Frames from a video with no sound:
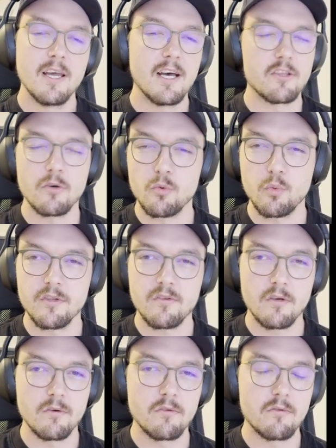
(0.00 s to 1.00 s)
I don't want to
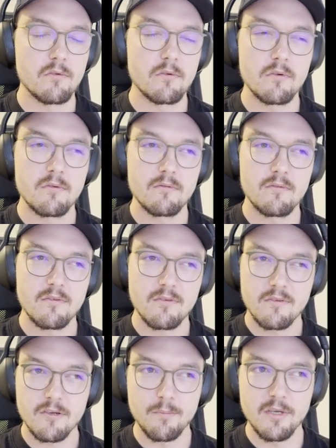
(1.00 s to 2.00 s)
go into
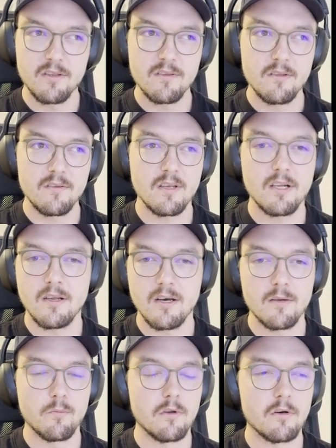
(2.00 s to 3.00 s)
complete detail.
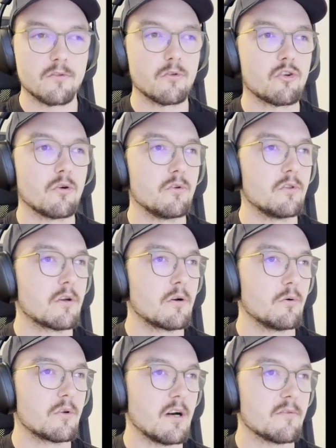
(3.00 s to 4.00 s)
I will also show you the
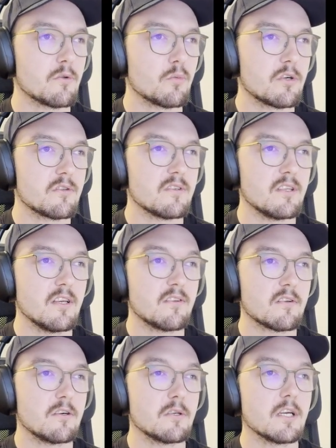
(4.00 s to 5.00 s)
code afterwards in
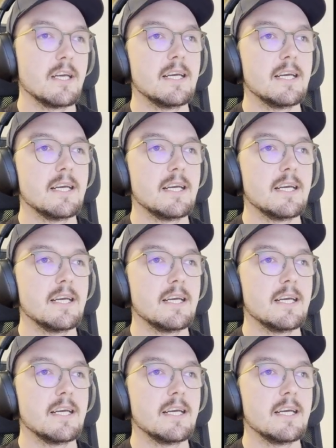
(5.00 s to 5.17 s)
Xcode.